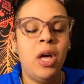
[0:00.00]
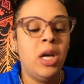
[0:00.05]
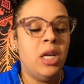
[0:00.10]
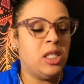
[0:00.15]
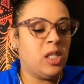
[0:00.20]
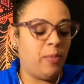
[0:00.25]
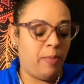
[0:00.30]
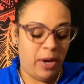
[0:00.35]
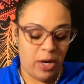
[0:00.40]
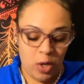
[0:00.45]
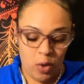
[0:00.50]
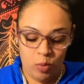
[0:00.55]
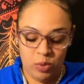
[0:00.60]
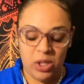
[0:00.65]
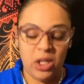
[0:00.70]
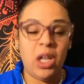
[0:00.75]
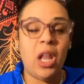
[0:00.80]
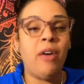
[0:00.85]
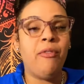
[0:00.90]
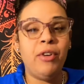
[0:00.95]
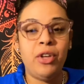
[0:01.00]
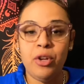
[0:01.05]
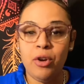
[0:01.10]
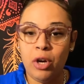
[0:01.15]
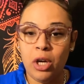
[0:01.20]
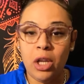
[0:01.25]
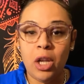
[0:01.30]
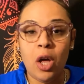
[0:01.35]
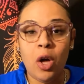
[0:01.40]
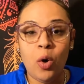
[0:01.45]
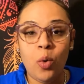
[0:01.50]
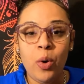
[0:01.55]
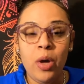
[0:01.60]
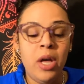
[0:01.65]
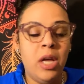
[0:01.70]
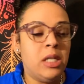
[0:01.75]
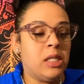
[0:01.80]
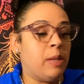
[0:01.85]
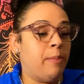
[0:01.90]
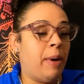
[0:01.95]
somebody who's loving your glow,
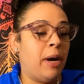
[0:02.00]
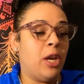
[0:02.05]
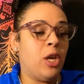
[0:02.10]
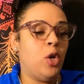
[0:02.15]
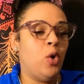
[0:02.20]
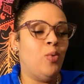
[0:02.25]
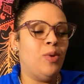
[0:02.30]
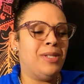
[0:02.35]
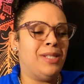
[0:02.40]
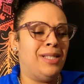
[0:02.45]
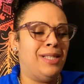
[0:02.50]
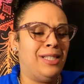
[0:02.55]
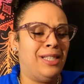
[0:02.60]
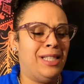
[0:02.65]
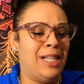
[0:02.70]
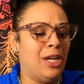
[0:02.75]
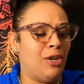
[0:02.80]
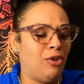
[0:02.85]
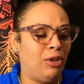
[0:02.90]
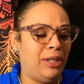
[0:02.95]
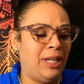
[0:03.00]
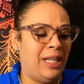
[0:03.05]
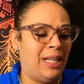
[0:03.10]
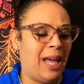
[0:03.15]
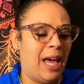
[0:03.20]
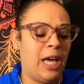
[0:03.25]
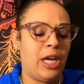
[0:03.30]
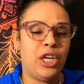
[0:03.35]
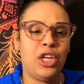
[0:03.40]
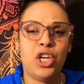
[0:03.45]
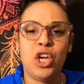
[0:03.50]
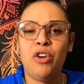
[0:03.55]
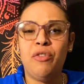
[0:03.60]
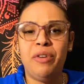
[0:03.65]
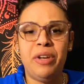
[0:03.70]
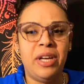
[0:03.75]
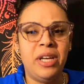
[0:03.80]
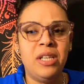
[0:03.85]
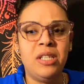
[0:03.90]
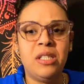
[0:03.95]
somebody who is literally like
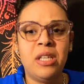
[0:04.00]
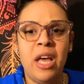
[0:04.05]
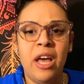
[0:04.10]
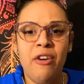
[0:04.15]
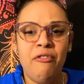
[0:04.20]
curious,